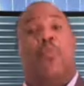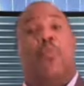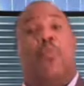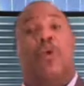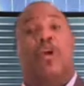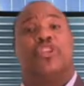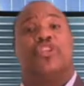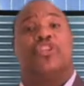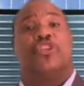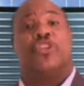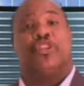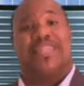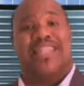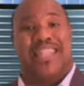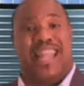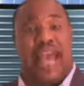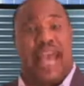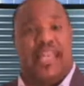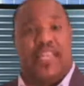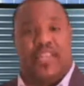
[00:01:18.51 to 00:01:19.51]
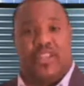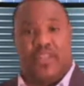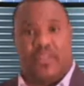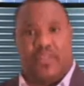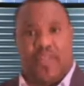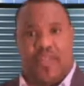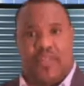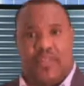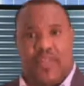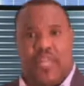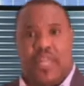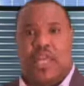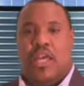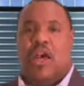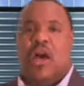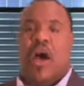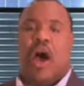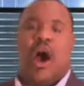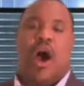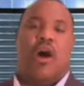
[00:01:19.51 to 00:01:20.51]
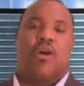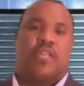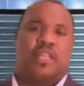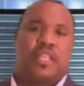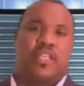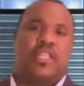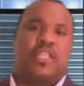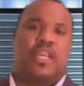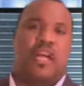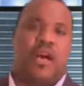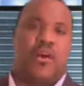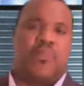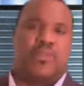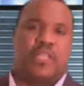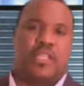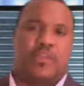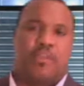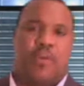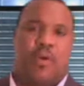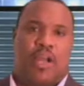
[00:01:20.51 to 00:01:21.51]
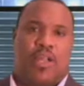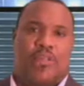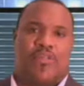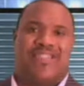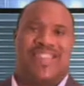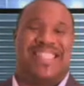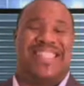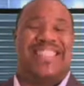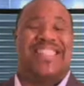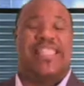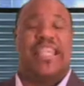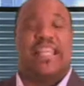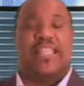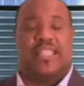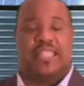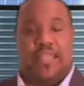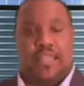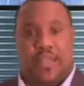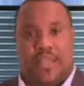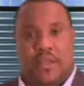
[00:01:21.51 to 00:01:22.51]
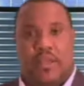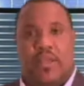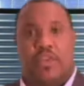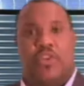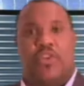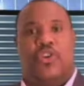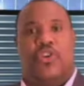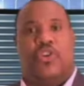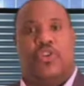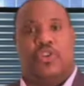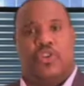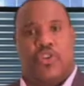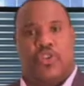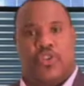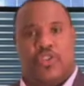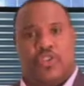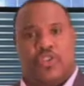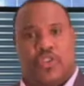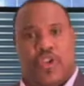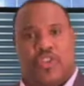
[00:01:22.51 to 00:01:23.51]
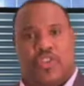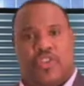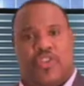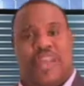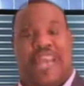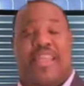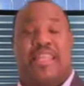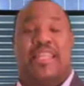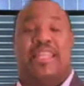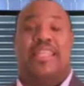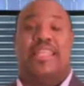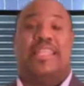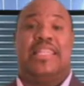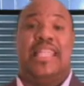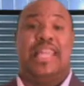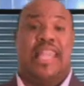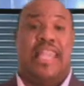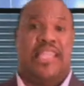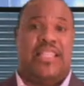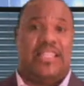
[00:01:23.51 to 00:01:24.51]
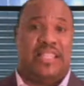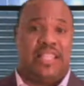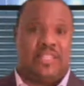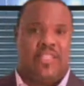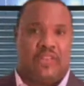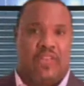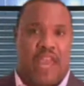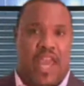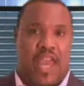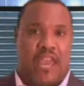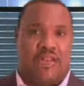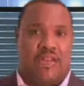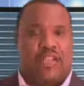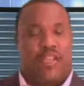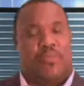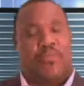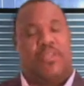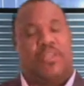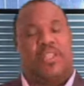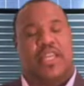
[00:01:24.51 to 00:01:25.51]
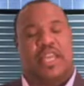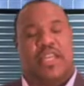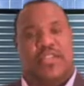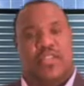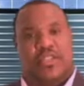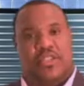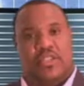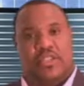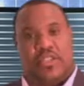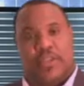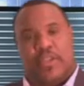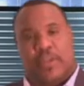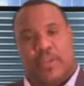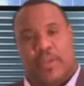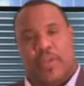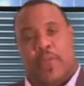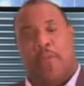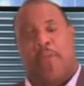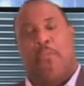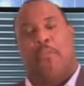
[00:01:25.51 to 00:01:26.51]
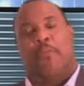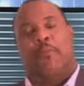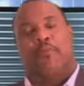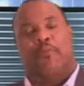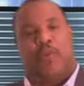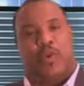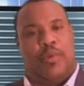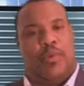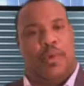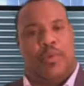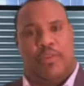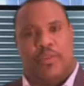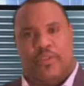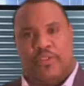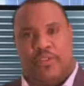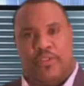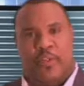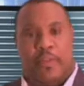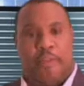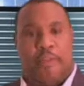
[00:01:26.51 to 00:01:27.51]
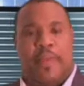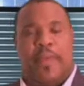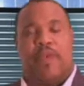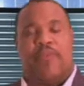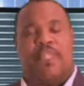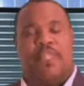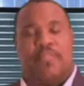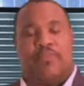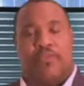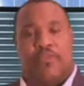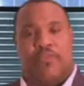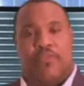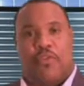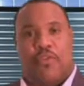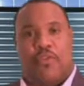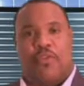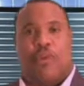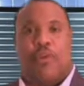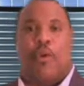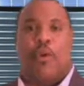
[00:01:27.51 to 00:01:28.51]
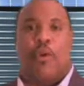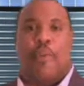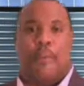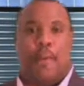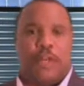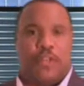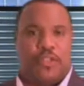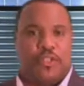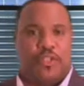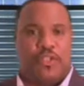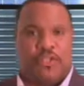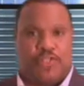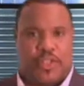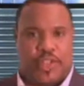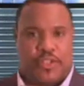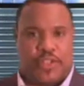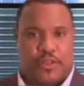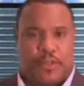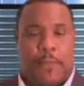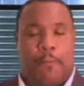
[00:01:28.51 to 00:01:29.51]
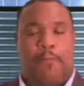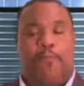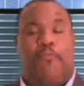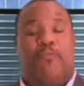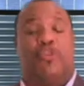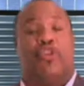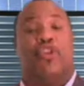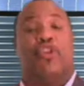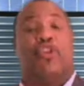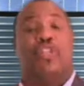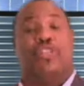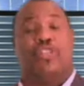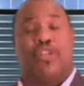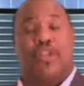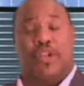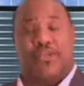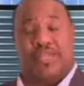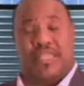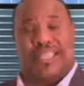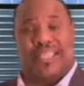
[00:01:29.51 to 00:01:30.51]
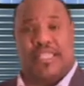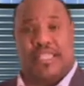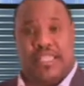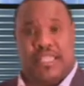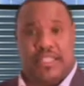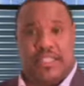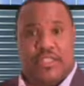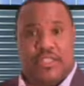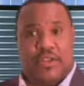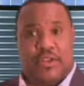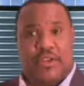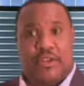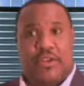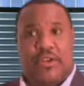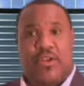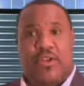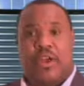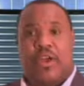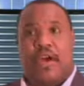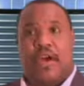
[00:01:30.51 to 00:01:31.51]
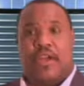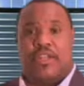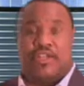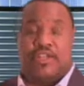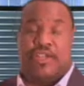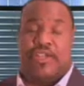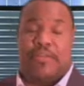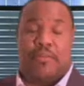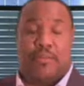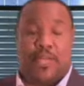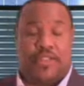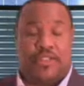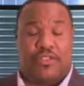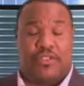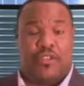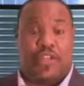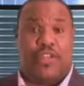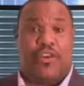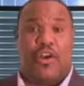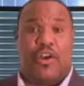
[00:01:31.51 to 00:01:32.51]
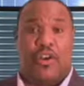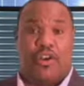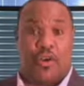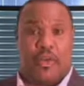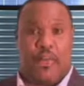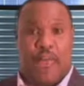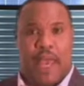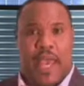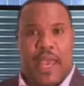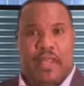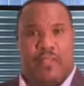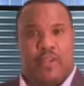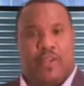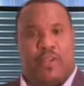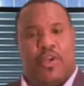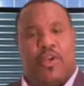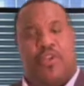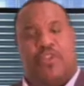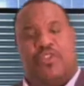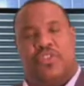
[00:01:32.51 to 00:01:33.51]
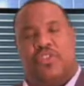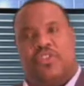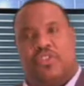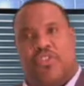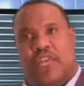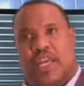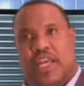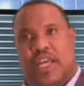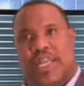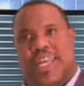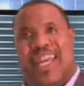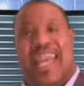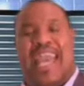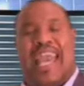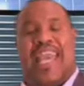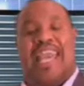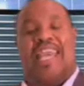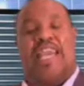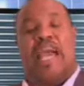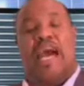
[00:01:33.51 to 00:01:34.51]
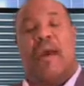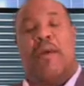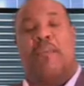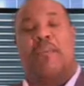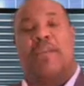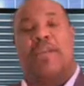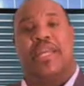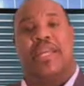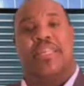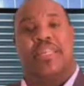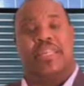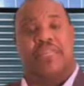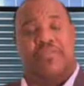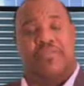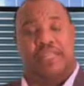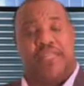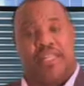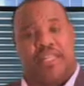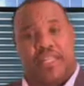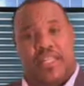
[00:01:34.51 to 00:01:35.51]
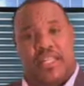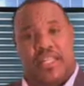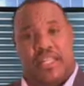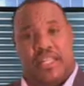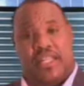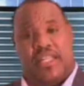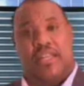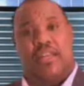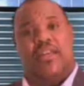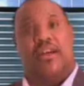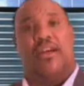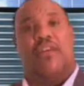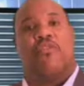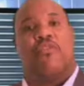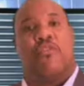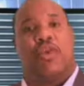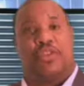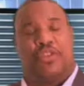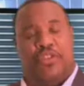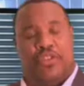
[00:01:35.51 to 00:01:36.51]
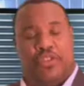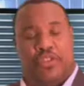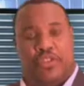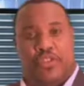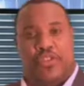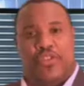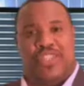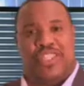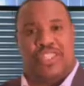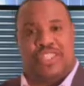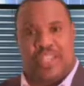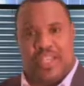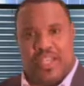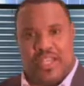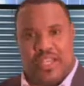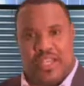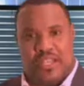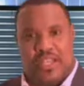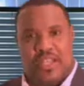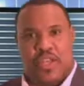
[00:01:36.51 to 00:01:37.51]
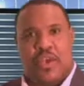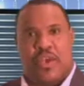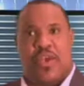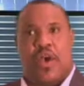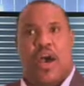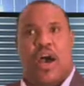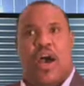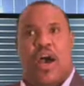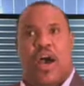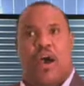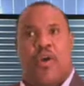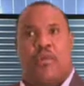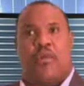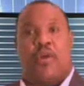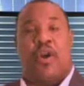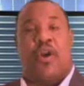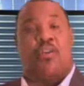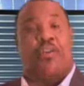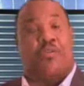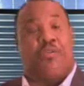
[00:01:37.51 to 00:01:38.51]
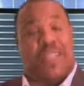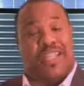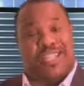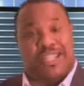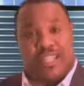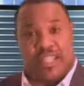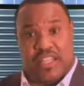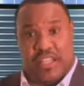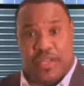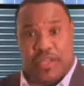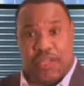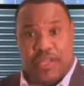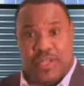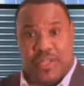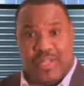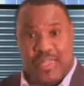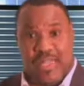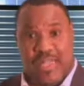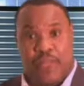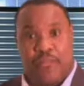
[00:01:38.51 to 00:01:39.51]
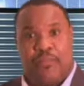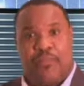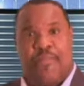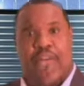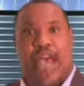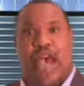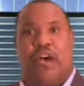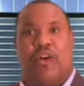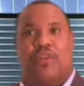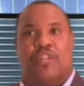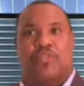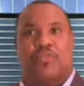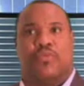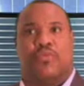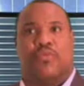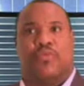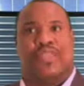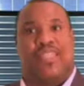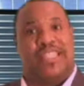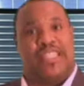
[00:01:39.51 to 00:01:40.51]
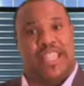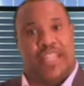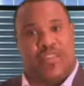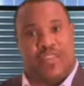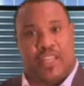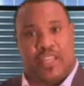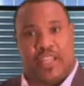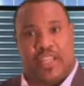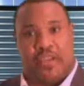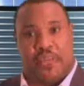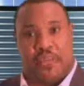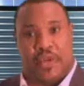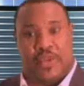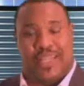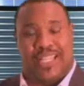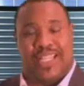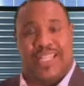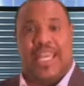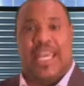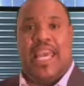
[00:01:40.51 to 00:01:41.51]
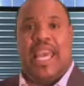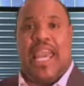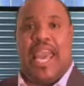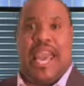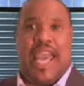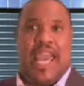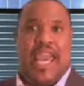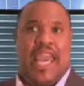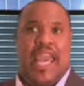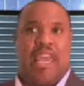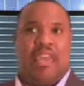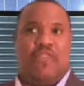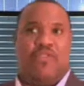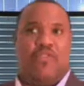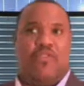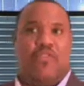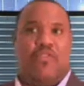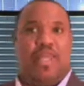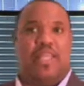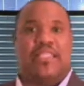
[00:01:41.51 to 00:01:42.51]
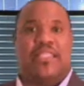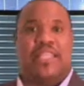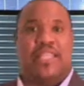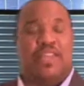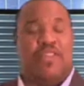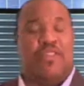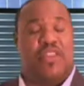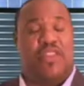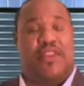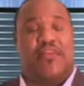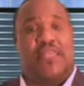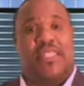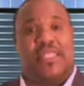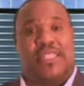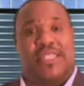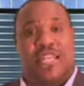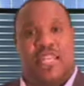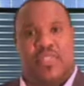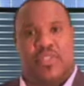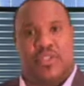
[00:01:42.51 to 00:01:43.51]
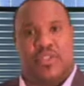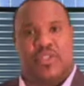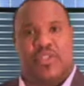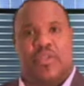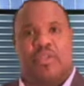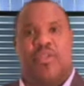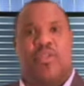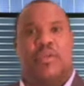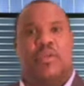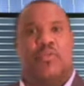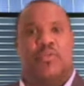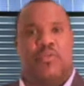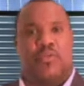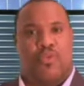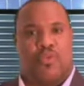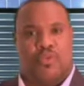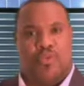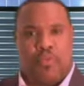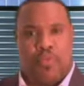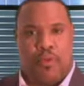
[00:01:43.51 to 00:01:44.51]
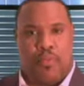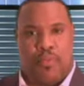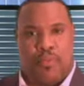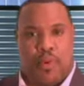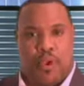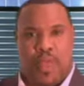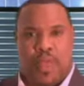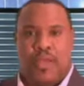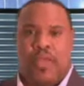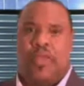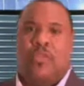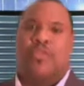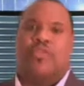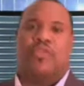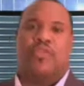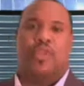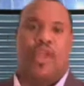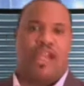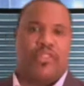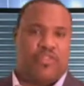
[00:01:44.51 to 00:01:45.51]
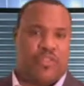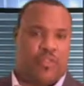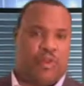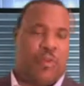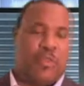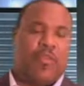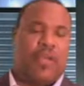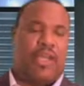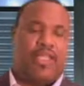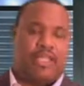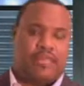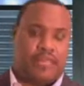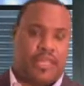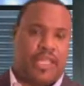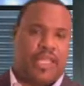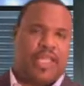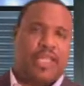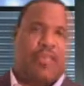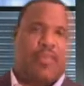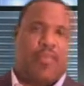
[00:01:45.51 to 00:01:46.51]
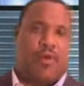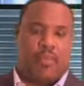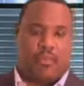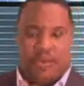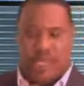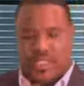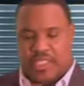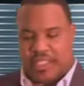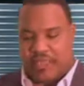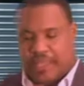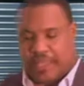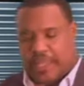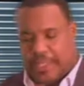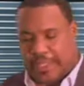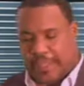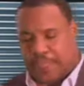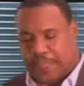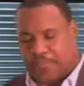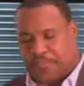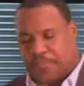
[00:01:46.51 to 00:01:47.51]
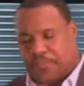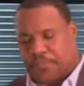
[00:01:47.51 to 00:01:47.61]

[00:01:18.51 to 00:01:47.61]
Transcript: What's your nightly traffic? All this comes as part of assessing your church structure and the needs that you have as it pertains to security. Remember, as you build this portfolio or build this structure, you're going to turn this into your church administrator or your pastor, because you've done a comprehensive study of what your church does, where it fits in the community, how it's received in the community, and you've basically given them an assessment so you can prove your point when you ask for more budget money and more budget spending.